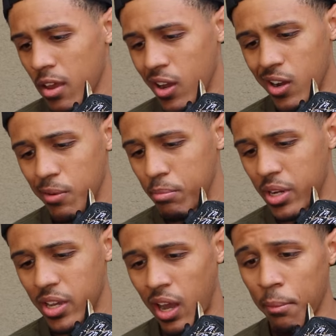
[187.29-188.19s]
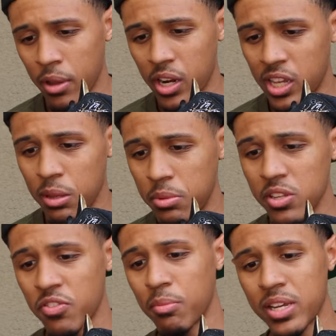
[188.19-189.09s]
but I'm gonna keep
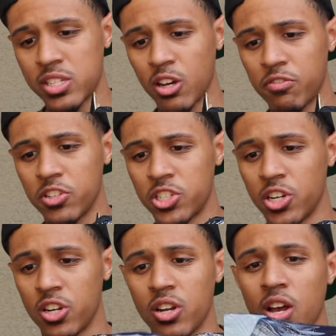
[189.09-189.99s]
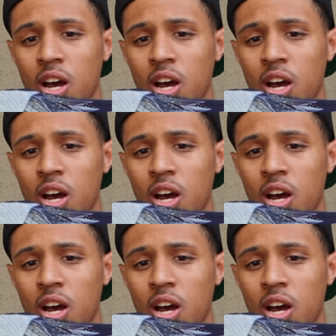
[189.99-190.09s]
these for myself for sure.